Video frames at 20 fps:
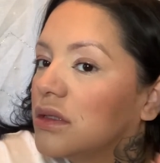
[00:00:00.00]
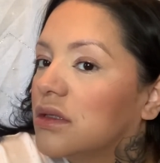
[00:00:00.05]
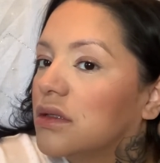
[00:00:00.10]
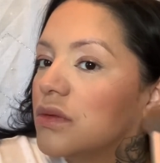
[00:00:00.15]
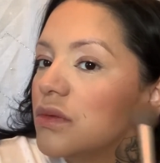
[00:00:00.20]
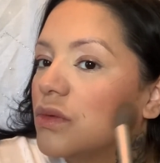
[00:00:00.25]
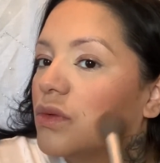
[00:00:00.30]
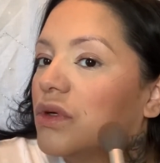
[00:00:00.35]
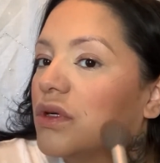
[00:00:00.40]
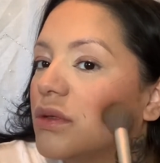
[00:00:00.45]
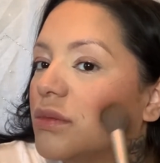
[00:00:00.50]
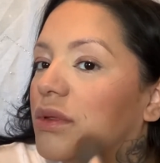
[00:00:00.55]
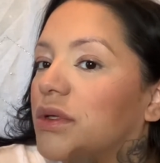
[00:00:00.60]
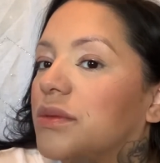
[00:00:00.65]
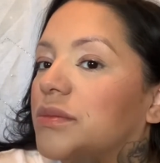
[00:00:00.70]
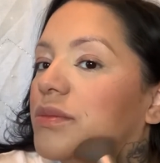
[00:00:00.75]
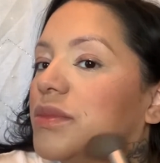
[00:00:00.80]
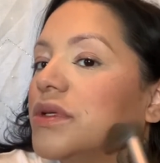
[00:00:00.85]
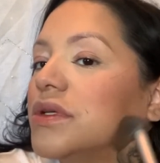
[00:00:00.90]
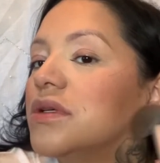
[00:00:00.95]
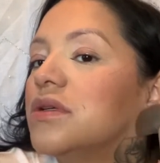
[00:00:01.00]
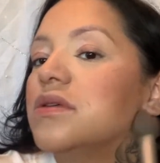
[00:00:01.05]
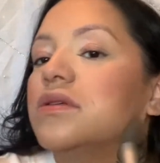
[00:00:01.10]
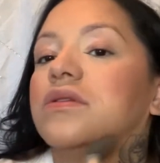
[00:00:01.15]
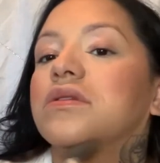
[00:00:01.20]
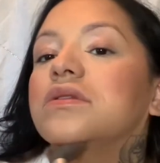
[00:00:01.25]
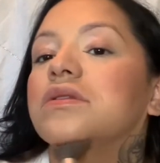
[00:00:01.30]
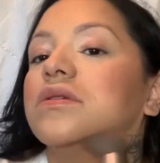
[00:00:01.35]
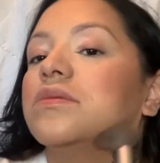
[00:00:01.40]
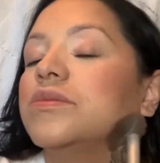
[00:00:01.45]
warm up
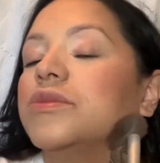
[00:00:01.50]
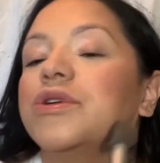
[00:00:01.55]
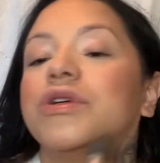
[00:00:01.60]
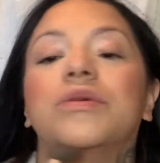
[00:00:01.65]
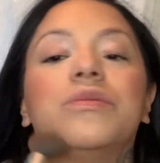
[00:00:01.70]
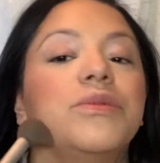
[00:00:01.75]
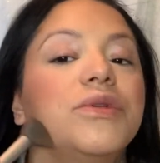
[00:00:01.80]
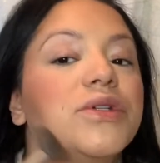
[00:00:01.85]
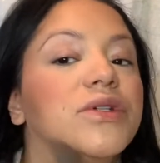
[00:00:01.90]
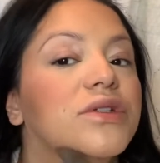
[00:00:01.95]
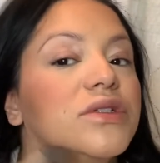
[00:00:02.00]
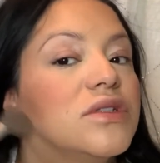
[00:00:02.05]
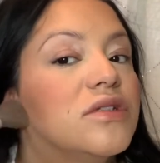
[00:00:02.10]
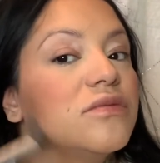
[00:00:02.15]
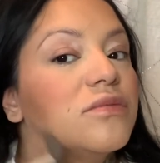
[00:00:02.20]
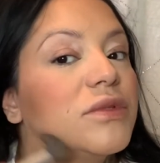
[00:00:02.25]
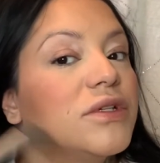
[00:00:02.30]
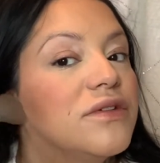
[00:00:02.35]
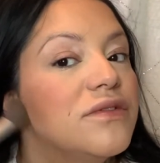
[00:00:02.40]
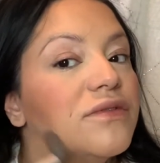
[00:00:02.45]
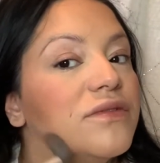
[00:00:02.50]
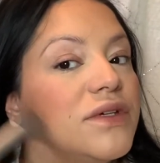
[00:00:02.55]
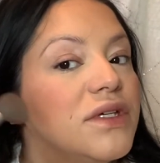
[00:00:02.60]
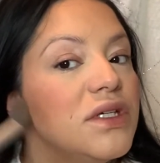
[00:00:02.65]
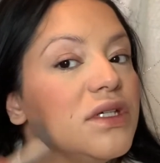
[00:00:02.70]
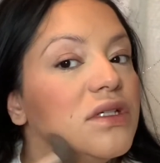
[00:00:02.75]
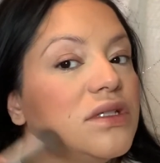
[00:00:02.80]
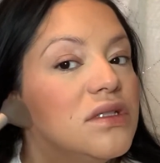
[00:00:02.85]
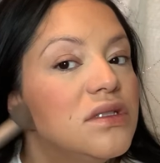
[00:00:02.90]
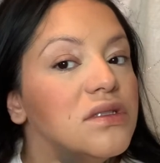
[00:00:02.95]
the perimeters of my
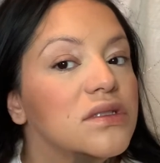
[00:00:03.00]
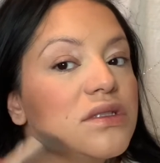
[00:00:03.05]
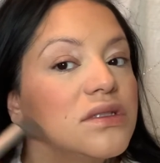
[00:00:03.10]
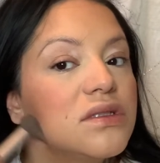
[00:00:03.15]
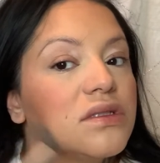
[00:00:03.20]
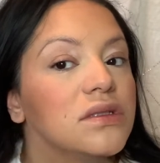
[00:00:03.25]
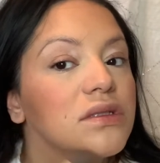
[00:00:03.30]
face.